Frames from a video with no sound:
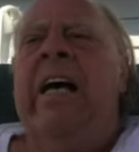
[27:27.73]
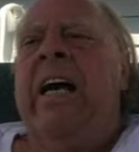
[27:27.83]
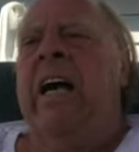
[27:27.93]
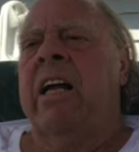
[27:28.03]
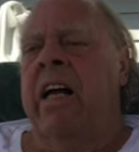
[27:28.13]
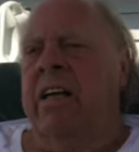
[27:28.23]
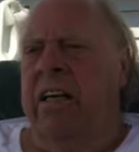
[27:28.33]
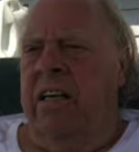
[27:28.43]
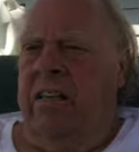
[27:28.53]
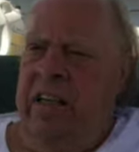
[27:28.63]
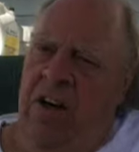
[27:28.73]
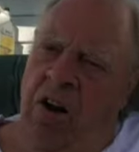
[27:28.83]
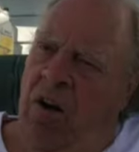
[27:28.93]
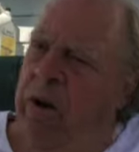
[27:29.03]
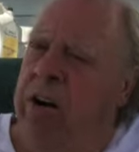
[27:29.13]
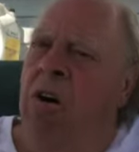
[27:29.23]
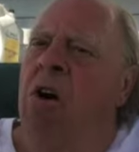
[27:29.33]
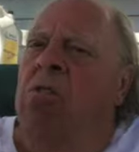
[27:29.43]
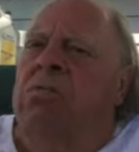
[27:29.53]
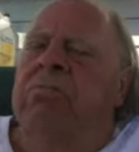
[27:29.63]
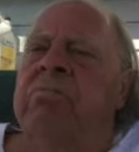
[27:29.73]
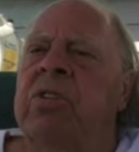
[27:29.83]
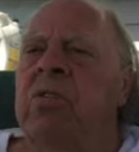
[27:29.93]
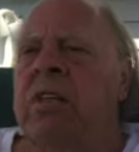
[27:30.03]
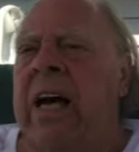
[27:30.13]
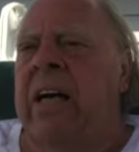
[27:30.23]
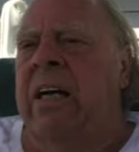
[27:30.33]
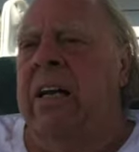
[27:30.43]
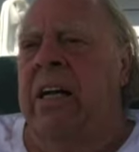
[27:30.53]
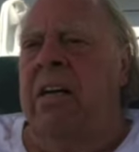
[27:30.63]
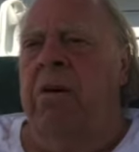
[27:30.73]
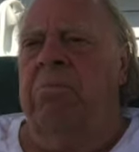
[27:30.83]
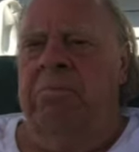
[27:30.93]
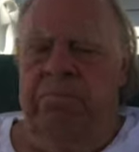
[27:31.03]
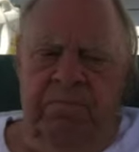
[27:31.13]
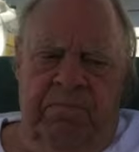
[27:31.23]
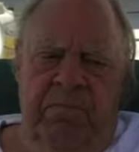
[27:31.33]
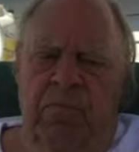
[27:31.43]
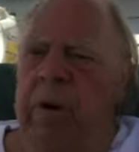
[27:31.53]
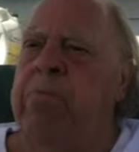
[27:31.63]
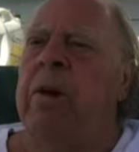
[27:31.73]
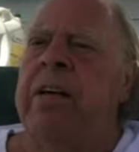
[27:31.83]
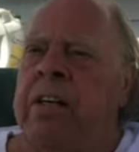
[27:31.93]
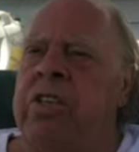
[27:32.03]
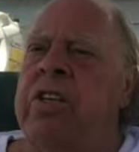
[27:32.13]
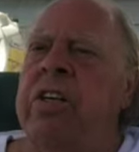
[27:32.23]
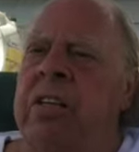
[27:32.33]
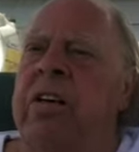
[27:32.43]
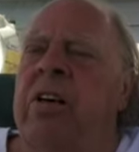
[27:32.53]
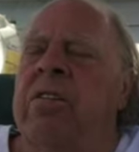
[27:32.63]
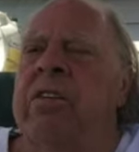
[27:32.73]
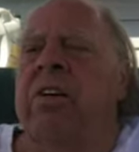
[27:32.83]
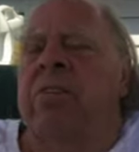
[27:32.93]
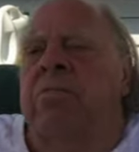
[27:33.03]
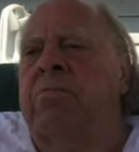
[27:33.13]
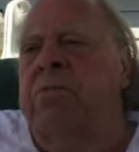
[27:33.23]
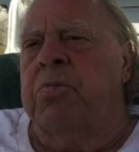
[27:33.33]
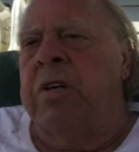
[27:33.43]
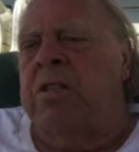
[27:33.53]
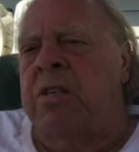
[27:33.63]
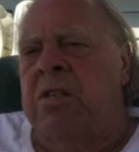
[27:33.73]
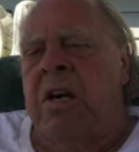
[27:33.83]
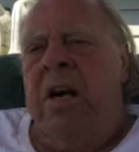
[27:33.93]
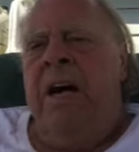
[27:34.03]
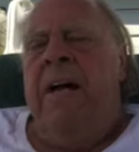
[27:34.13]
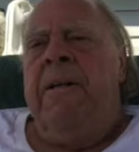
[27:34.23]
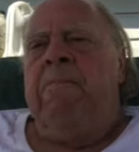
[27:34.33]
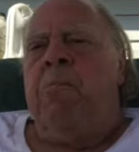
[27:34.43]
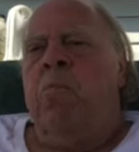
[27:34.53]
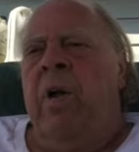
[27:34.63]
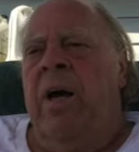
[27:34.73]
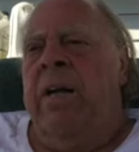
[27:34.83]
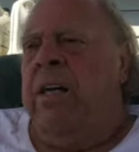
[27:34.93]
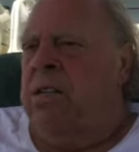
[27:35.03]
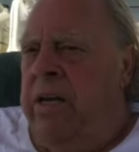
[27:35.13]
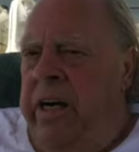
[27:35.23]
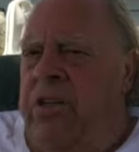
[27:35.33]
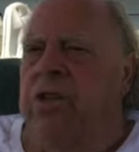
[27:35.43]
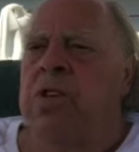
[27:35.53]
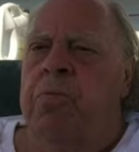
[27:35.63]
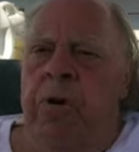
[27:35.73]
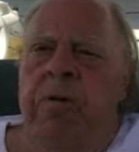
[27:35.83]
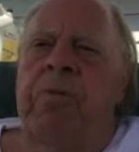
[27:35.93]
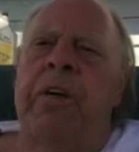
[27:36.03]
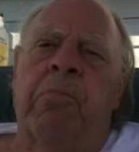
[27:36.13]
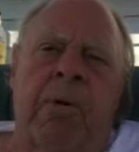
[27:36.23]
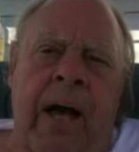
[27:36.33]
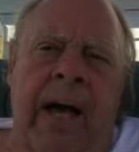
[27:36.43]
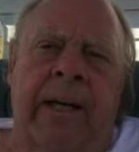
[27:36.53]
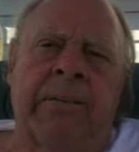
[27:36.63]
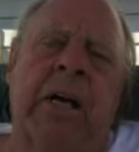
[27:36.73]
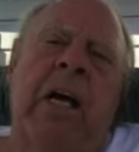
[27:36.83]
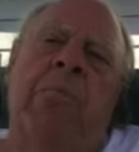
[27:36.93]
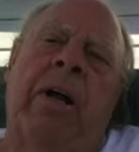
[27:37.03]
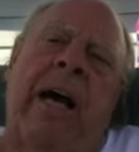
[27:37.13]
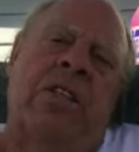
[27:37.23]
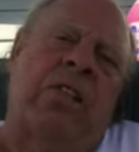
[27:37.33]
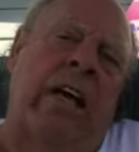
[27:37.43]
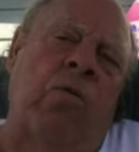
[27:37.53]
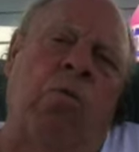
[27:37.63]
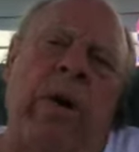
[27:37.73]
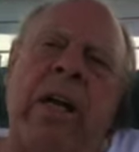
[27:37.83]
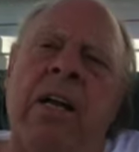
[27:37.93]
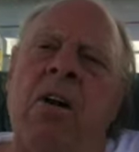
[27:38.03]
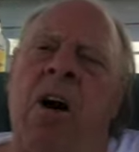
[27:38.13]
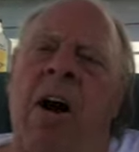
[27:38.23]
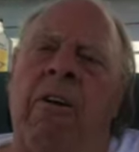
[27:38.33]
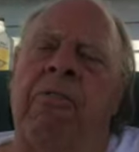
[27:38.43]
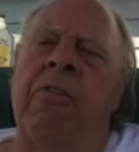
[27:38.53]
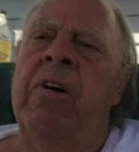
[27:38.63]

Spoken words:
and get all the way grown so that they can end up replenishing their species. And that's nature's perfect plan. But as they wean off,